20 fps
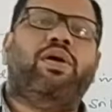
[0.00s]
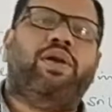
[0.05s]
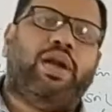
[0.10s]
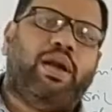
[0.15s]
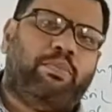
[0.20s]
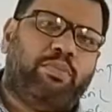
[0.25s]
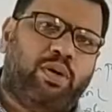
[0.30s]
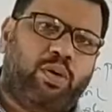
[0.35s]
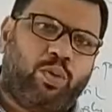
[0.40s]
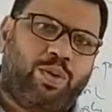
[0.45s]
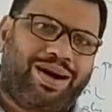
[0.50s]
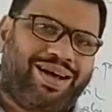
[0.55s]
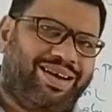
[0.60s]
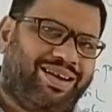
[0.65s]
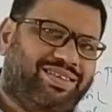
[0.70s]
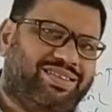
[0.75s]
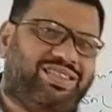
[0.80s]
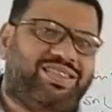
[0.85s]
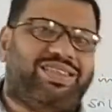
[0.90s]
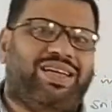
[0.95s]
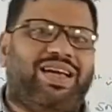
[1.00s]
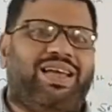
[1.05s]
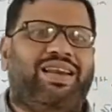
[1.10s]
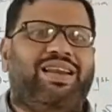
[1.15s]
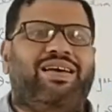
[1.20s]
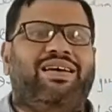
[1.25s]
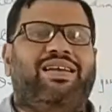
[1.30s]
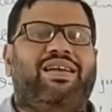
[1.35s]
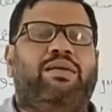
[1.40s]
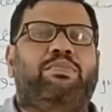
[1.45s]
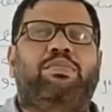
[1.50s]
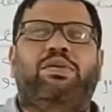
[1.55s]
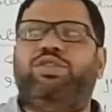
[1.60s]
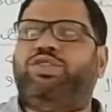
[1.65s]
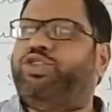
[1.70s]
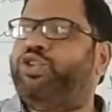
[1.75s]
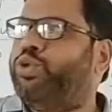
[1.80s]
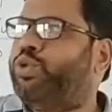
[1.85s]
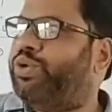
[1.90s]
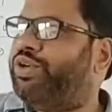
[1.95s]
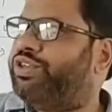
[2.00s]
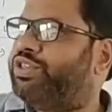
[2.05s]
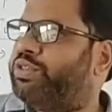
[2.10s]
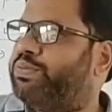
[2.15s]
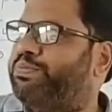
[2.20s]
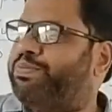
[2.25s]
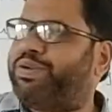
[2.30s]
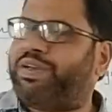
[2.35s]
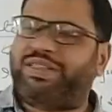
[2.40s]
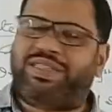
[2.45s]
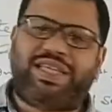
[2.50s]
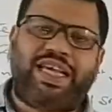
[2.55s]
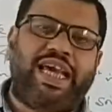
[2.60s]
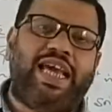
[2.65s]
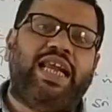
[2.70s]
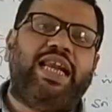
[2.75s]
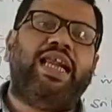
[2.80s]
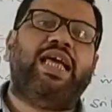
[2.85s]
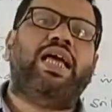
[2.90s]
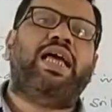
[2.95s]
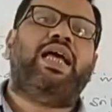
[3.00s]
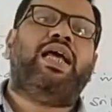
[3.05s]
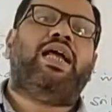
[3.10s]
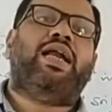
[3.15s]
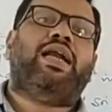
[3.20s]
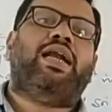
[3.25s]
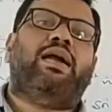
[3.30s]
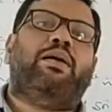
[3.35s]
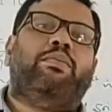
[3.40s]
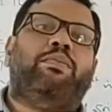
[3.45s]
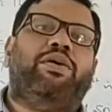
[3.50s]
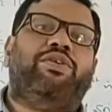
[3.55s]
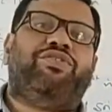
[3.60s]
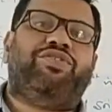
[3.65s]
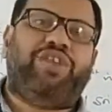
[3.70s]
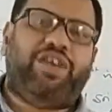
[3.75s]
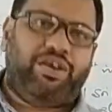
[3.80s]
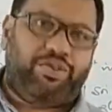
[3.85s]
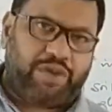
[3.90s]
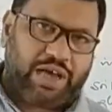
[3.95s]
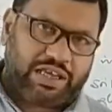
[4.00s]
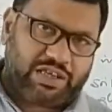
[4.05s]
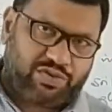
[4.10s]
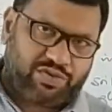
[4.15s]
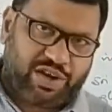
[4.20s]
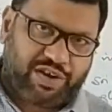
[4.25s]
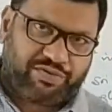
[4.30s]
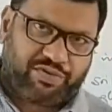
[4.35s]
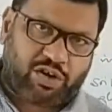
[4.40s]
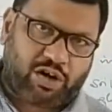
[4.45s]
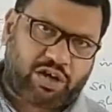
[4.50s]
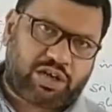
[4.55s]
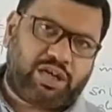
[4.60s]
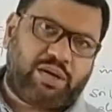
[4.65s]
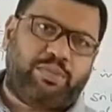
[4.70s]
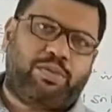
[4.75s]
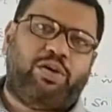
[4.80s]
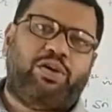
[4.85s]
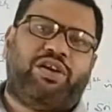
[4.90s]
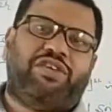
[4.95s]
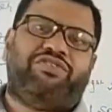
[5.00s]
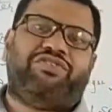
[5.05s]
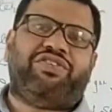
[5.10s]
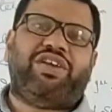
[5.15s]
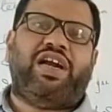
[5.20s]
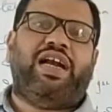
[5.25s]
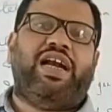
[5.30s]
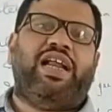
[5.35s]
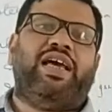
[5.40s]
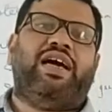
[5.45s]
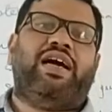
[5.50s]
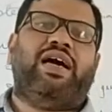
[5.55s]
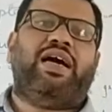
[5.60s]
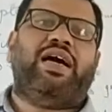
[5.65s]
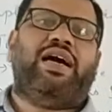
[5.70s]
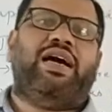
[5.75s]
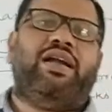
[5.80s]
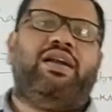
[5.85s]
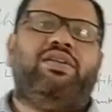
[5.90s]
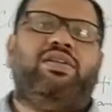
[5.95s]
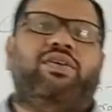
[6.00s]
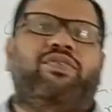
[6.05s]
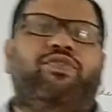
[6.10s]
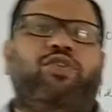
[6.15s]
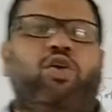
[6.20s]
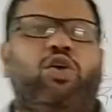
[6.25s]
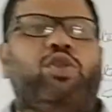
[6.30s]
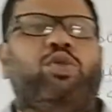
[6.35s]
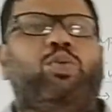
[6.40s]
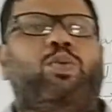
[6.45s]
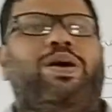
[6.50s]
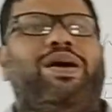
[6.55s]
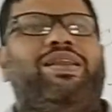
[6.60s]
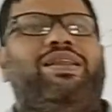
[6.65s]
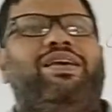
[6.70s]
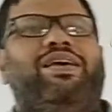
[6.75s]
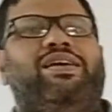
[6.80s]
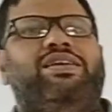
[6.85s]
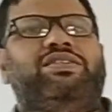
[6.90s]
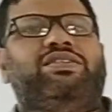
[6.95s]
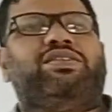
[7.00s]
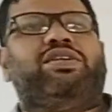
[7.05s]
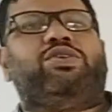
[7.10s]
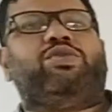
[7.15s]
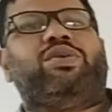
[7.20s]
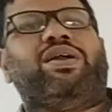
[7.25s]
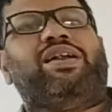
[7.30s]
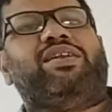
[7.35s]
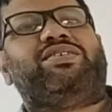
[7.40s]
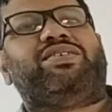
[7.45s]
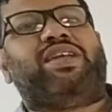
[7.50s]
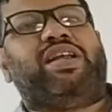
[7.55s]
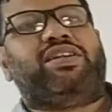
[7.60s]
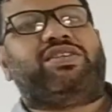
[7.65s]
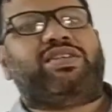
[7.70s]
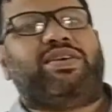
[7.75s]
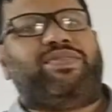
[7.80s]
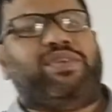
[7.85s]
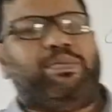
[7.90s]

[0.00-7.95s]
Number 1 is China, number 2 is Brazil, number 3, as we have talked about, is India, and the 4th one is the United States of